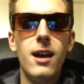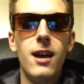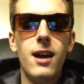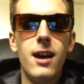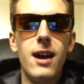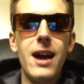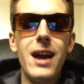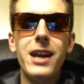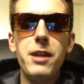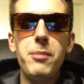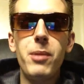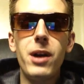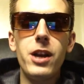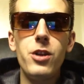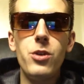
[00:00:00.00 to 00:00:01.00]
uh,
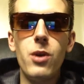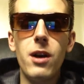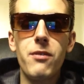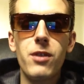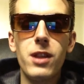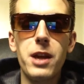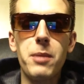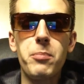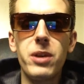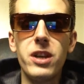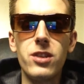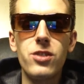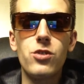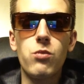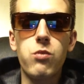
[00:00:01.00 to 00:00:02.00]
anybody who ever like
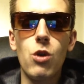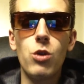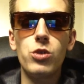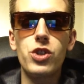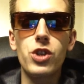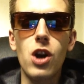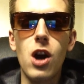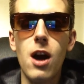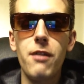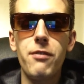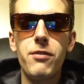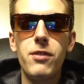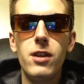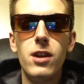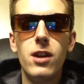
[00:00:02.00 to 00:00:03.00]
pissed Roach
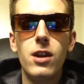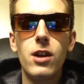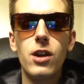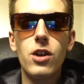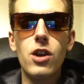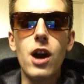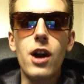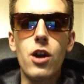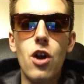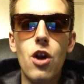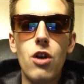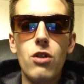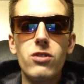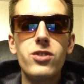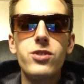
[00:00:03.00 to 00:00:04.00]
off got
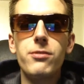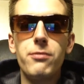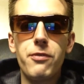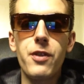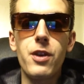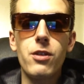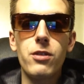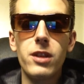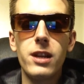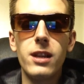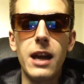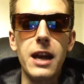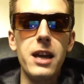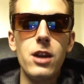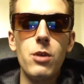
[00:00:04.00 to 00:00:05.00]
hurt severely.
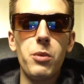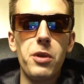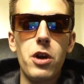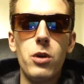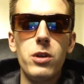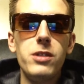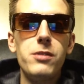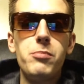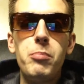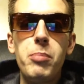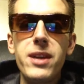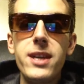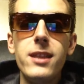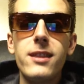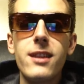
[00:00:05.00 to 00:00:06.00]
Like he would always
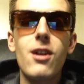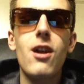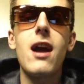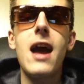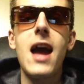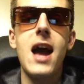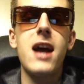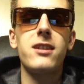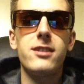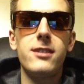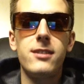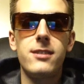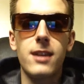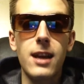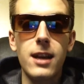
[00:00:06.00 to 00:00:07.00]
beat their
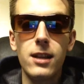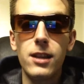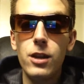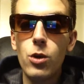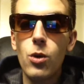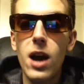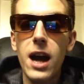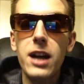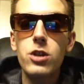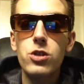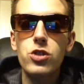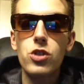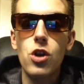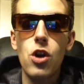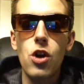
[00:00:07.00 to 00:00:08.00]
asses like a little
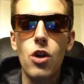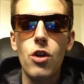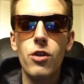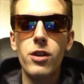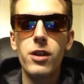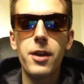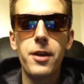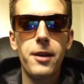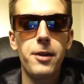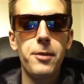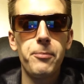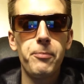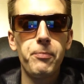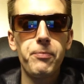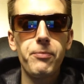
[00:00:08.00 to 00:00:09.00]
extra hard.
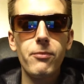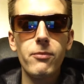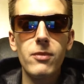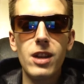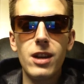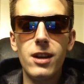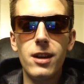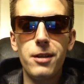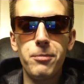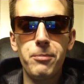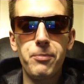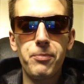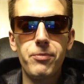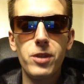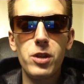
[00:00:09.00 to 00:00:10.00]

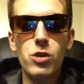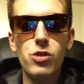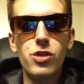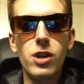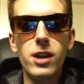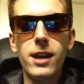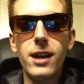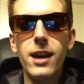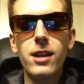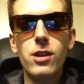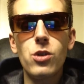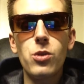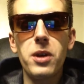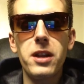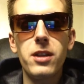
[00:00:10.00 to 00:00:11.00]
Um, you know, so and,
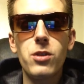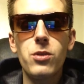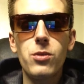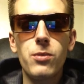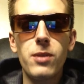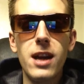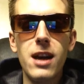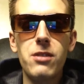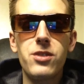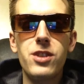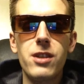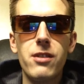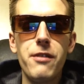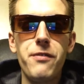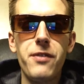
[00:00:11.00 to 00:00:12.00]
and quit
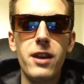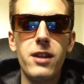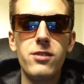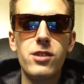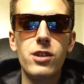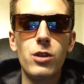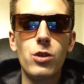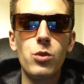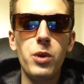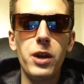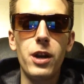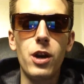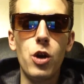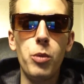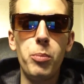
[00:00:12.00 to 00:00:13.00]
Algieri fans can
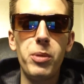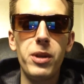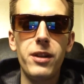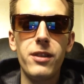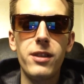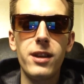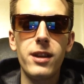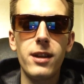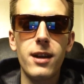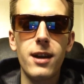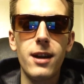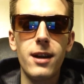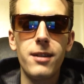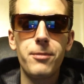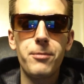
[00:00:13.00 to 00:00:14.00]
quit hoping that,
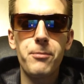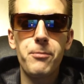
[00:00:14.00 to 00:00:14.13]
uh,